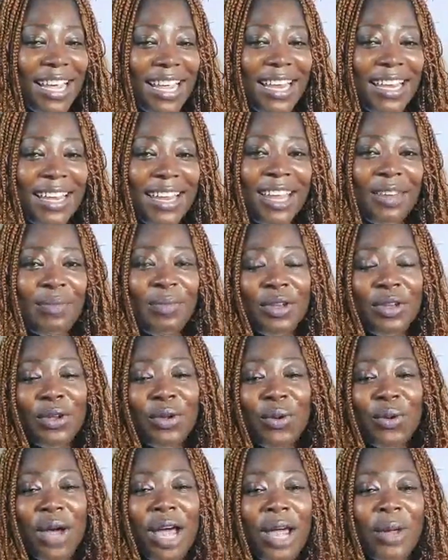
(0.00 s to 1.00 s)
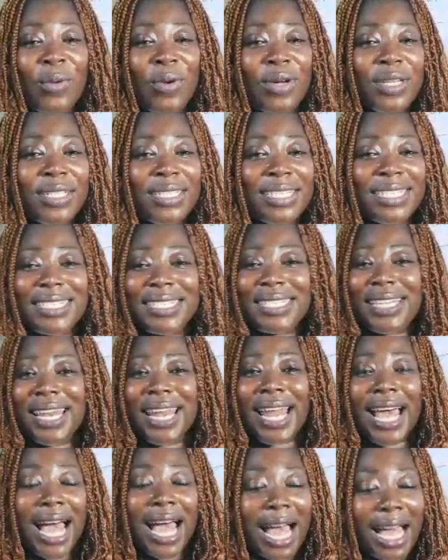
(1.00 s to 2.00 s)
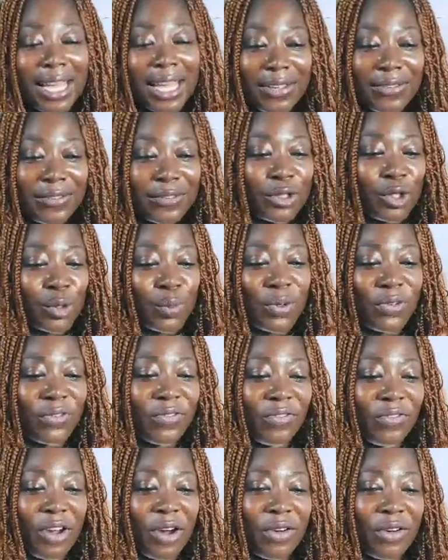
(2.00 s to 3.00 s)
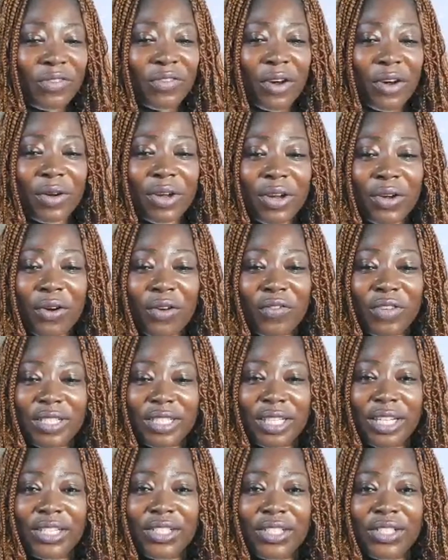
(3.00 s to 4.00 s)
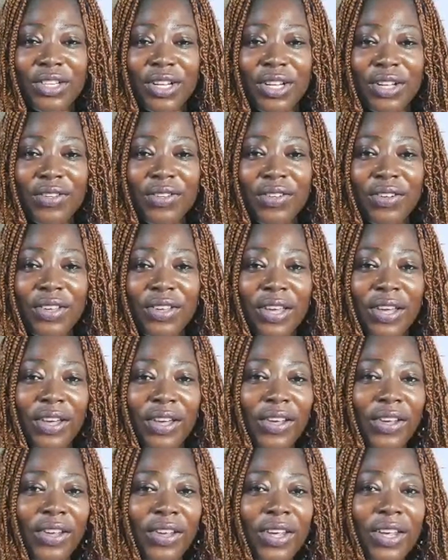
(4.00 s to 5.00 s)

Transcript: Let me know. I want this live to be very, very conversational, okay?